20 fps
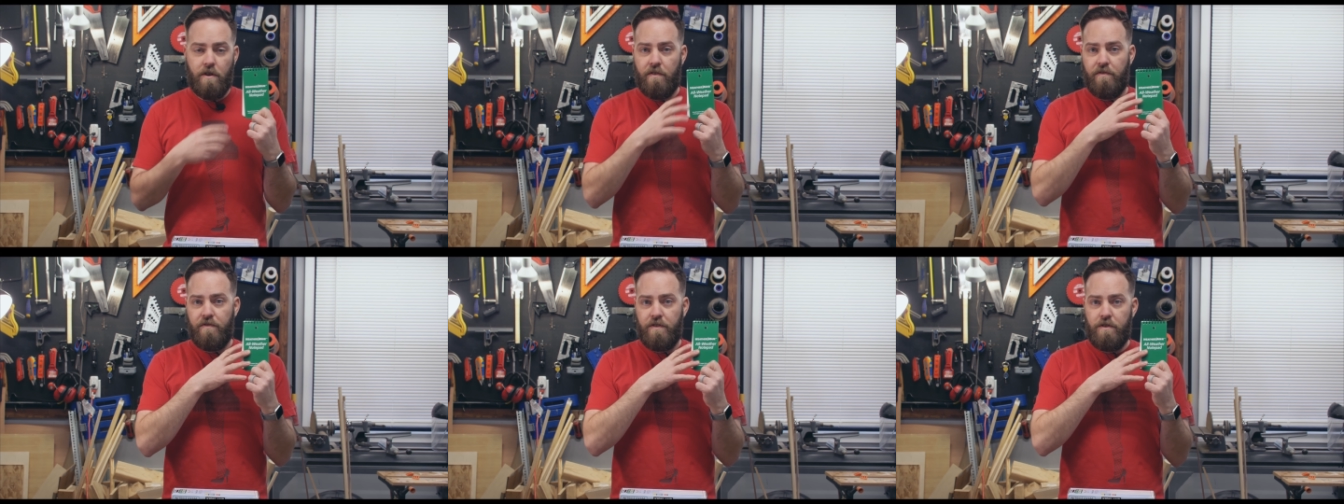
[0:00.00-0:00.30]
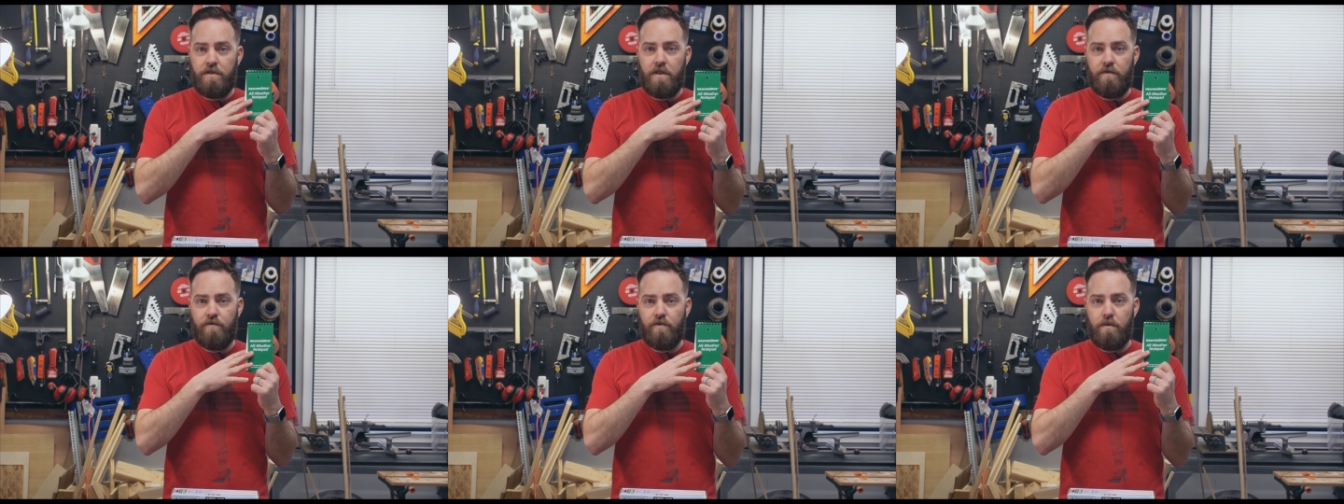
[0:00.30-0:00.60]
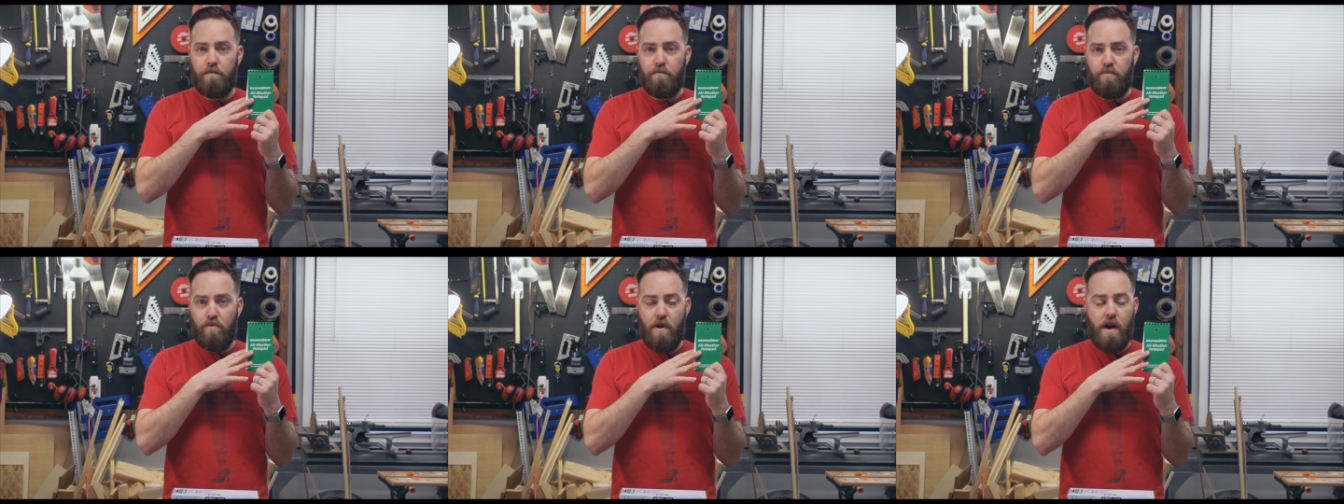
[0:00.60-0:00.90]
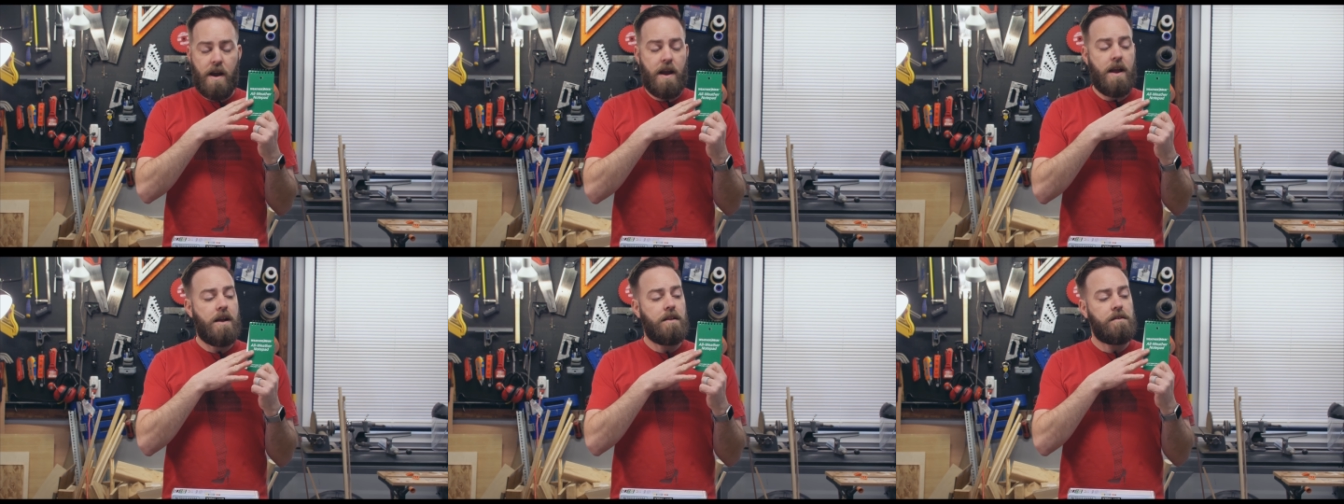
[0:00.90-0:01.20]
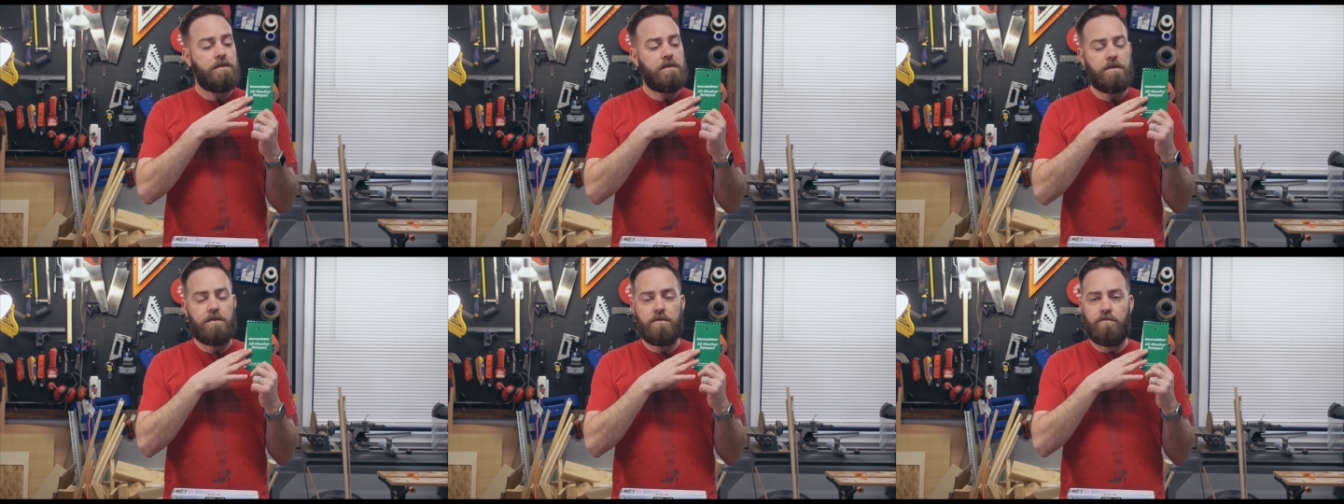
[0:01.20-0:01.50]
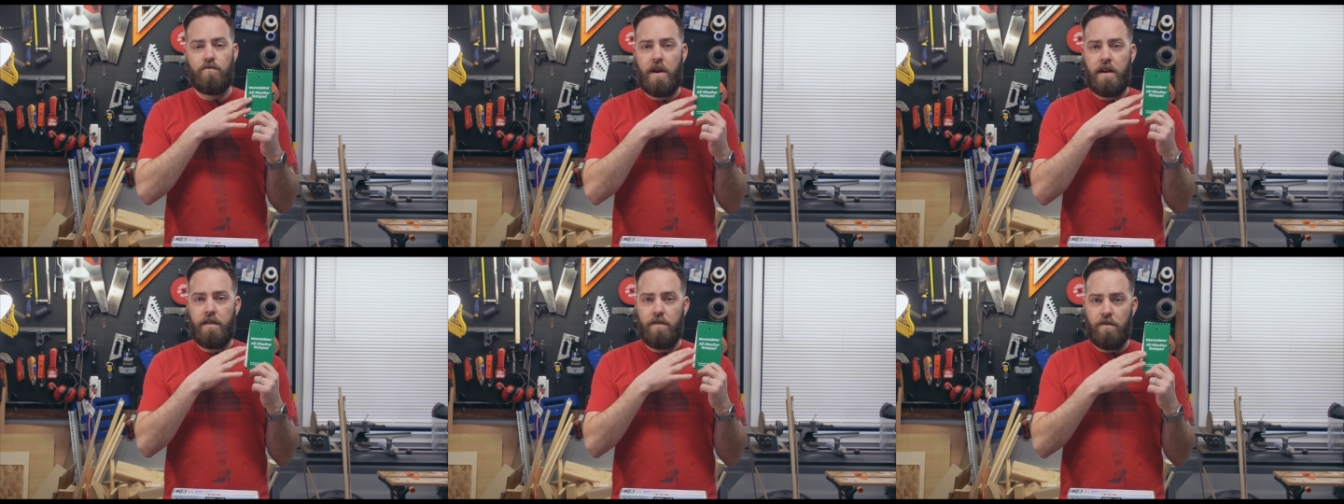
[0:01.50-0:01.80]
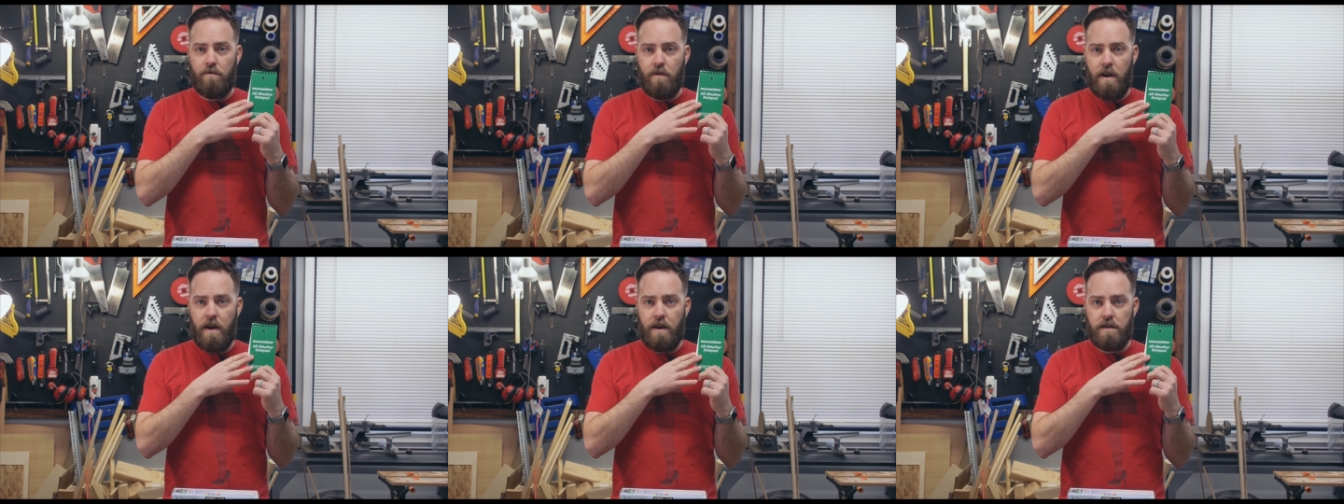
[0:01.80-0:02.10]
are a few different brands. Right in
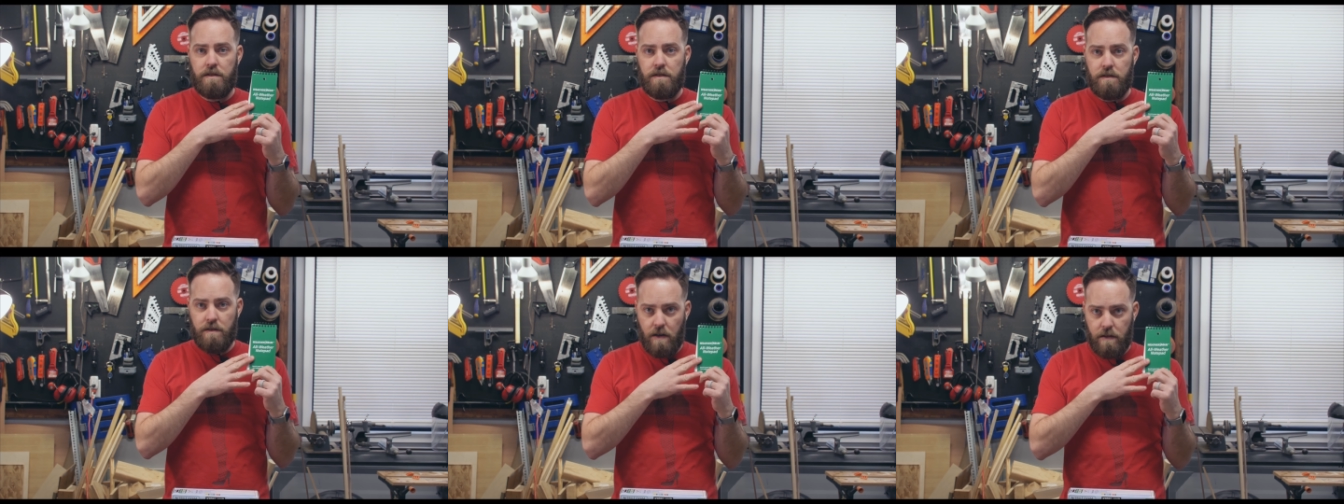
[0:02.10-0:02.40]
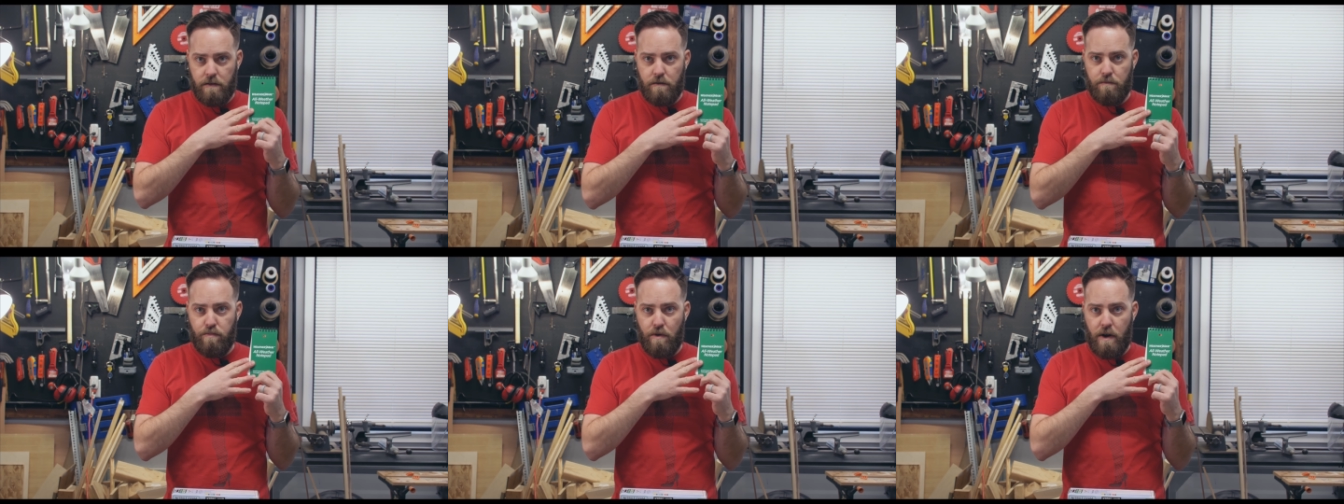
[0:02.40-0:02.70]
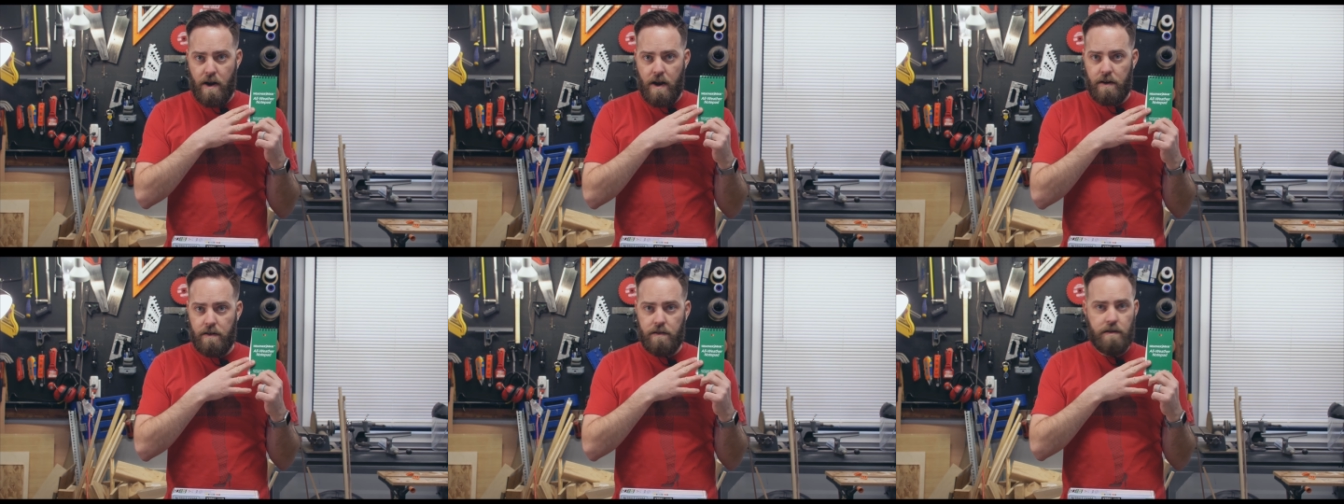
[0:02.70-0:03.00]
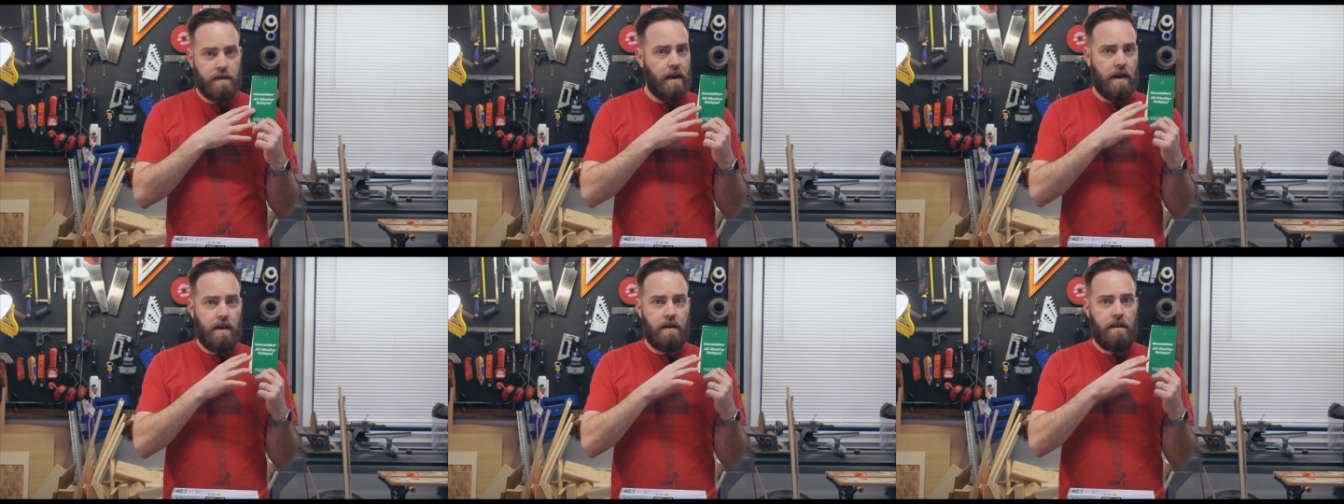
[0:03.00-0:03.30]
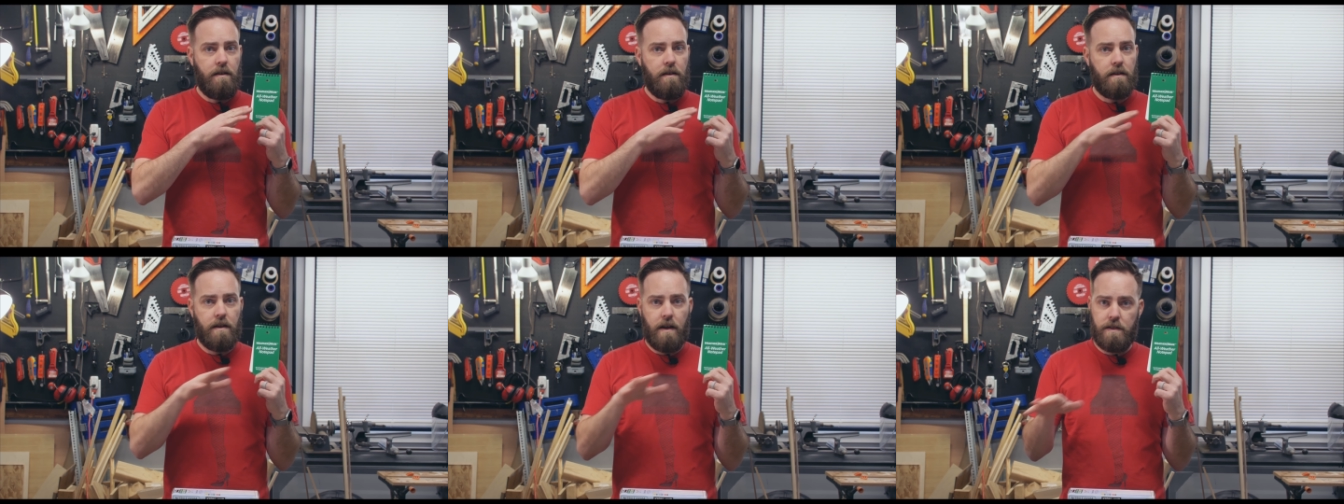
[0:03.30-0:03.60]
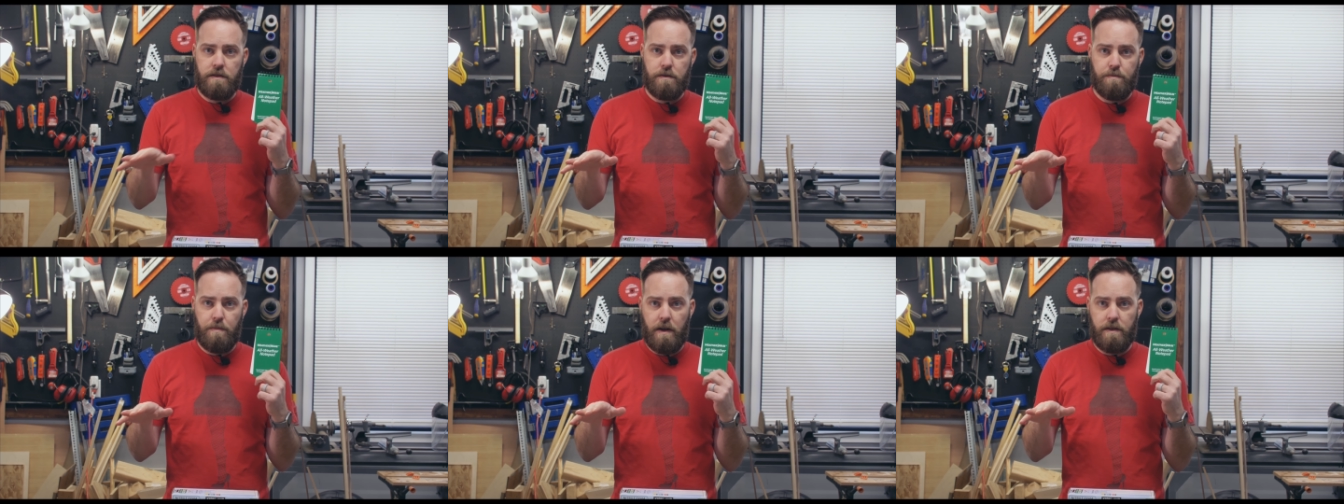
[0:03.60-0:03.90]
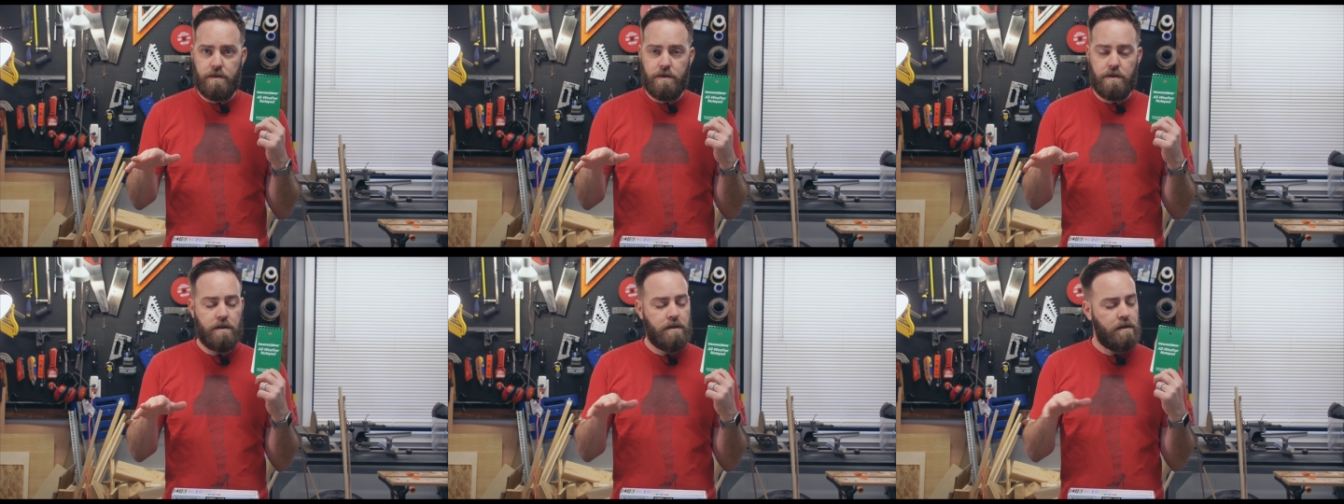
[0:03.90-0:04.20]
the Rain is another brand, again, not
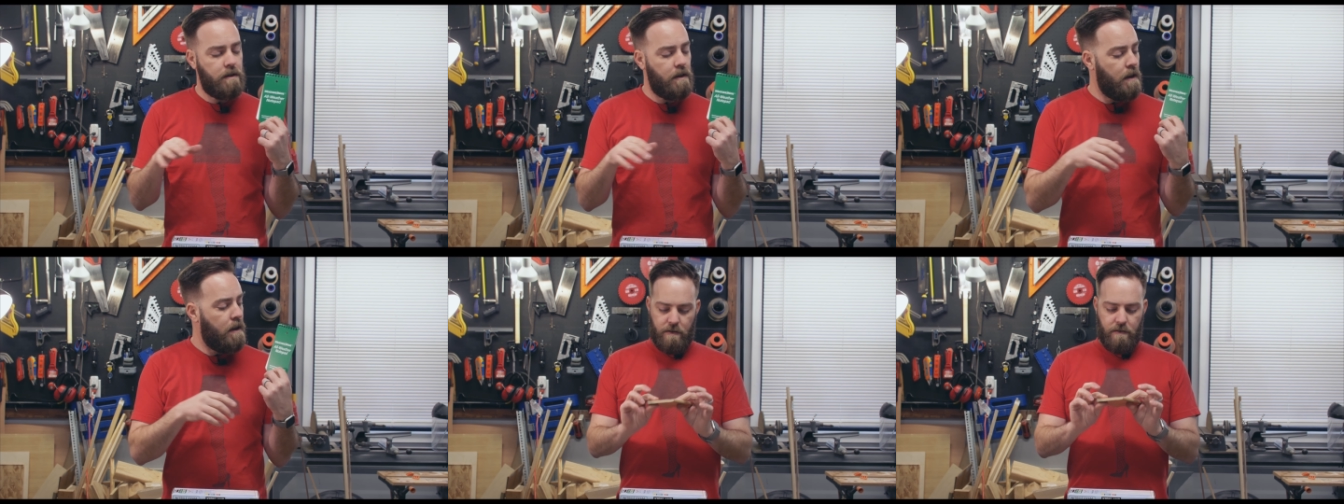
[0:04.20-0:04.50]
sponsored.